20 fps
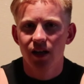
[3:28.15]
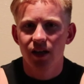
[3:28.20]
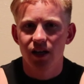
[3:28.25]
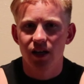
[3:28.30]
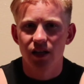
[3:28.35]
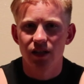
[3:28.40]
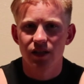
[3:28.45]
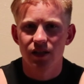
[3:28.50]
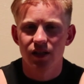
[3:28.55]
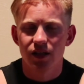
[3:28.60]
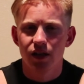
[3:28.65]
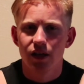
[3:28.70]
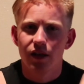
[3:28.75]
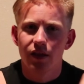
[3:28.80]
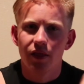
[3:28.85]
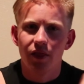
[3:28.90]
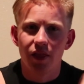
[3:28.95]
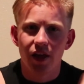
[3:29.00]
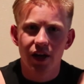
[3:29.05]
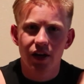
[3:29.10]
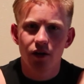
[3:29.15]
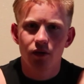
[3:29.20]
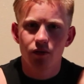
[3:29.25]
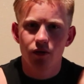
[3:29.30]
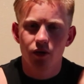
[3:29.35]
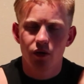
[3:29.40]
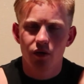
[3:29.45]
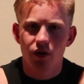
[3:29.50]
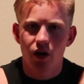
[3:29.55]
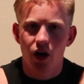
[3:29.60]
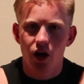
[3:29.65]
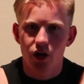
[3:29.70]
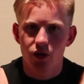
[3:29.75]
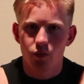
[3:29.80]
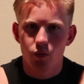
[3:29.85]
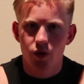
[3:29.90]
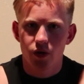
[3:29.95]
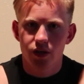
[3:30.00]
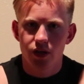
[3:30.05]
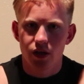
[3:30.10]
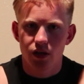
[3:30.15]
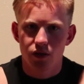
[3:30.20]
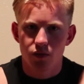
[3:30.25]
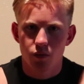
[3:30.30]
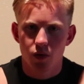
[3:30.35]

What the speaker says: because they don't know what hard work is.